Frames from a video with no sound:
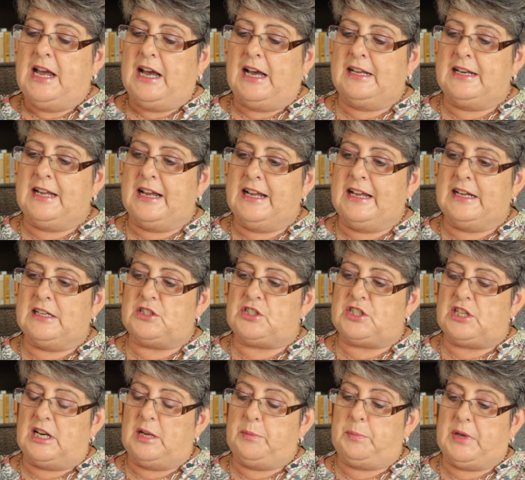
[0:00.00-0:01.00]
And I
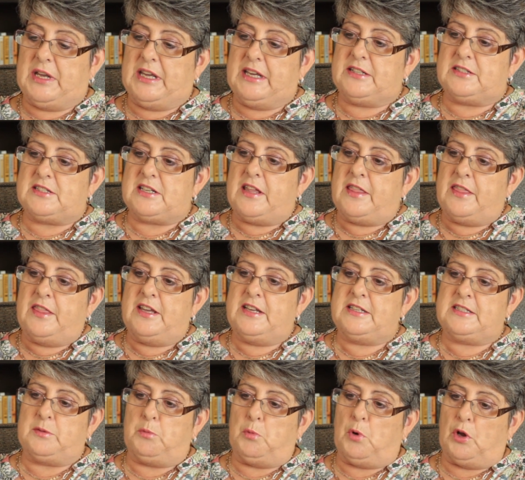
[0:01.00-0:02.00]
actually picked
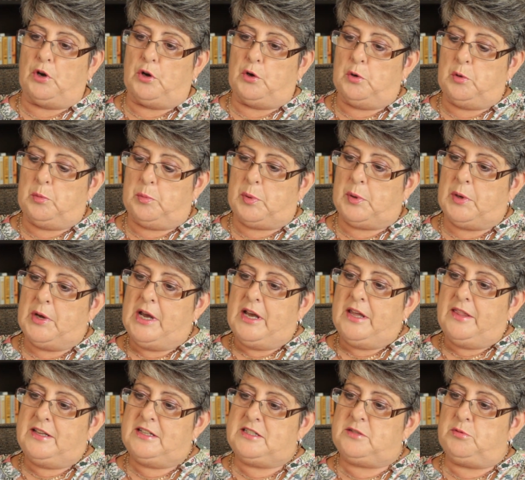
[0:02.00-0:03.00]
this one up.
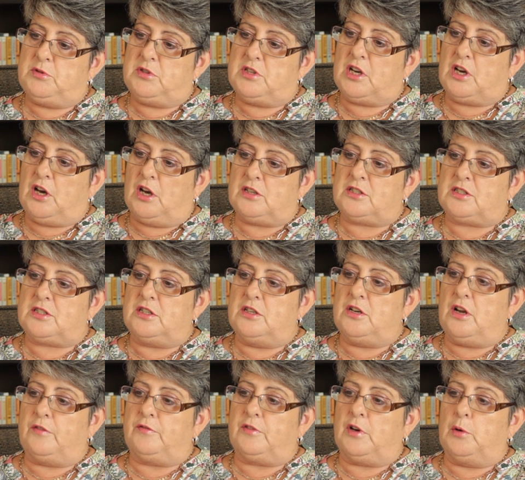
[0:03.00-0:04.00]
This was the Costa
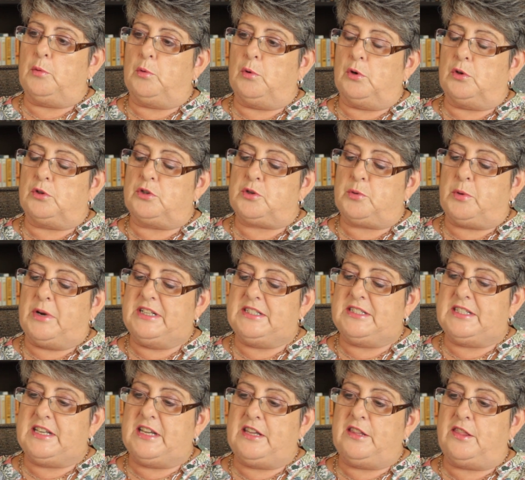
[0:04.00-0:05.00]
Novel Award
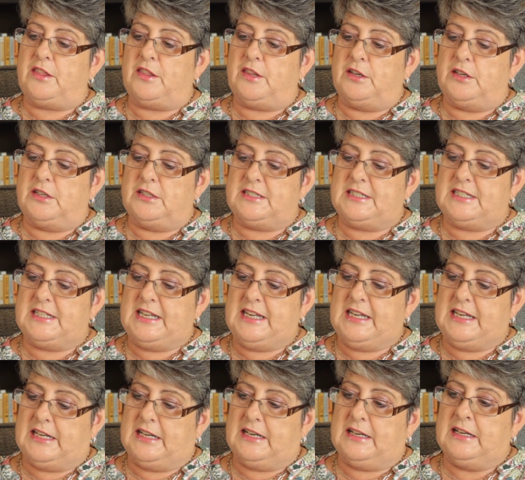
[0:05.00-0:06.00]

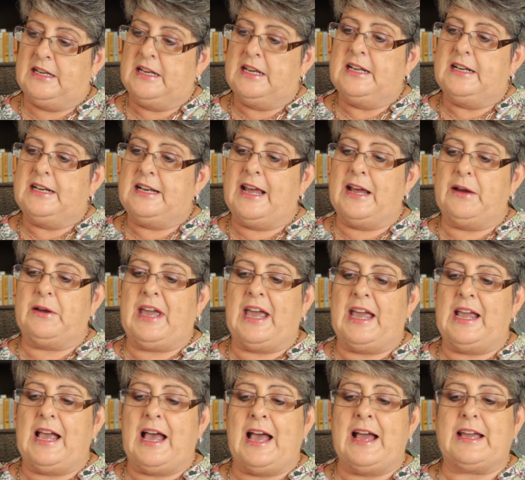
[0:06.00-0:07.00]
2013. Now,
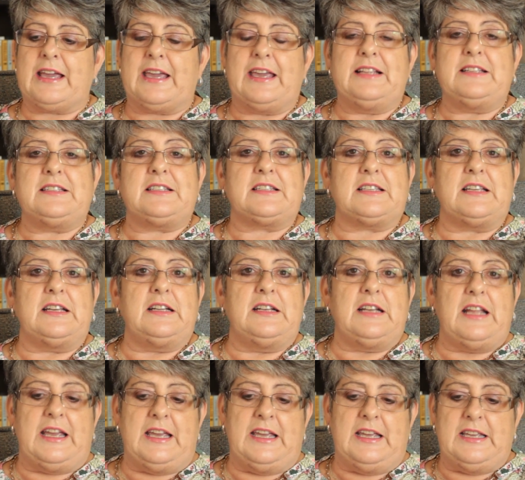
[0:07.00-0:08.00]
Kate
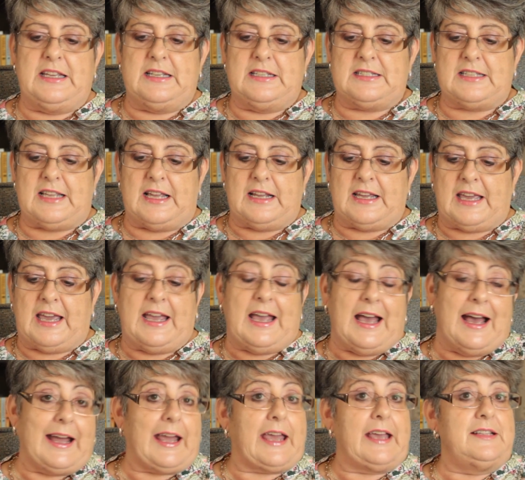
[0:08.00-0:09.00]
Atkinson is Kate
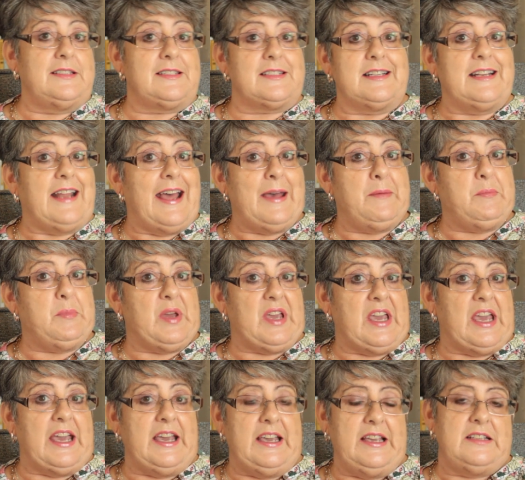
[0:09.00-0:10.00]
Atkinson
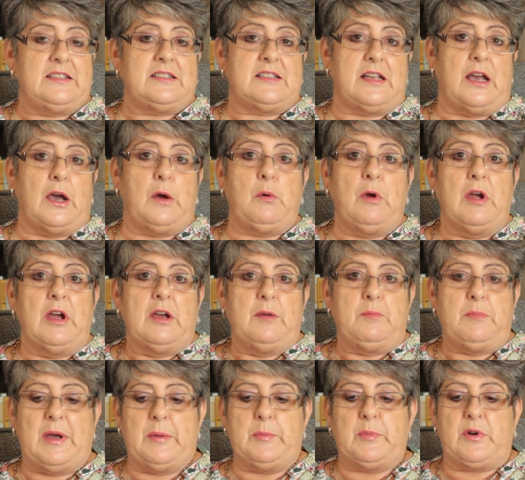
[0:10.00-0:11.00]
MBE, so
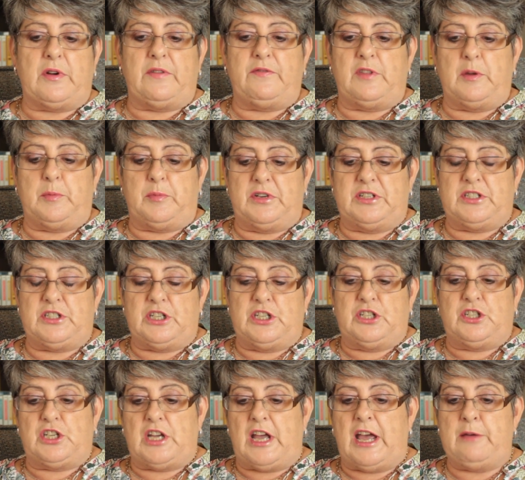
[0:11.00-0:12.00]
member of the
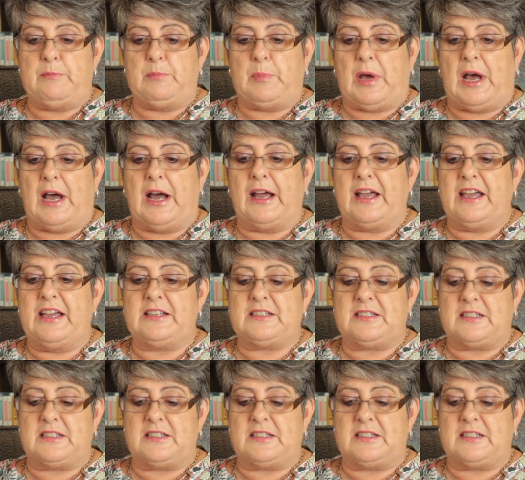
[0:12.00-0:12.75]
British Empire.